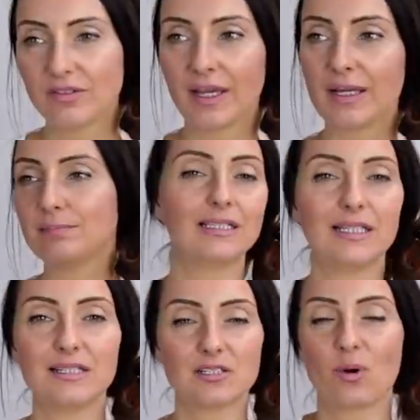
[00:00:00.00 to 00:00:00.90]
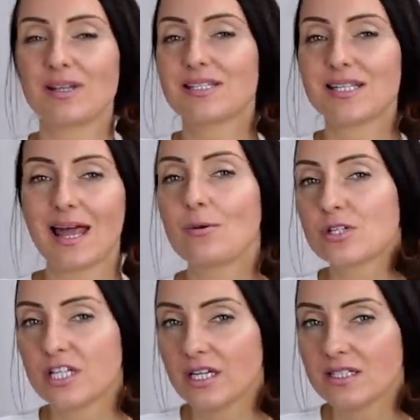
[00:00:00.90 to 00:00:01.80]
of it. It's quite
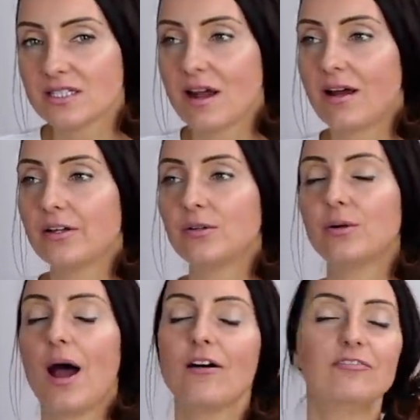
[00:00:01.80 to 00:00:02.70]
slouchy in style.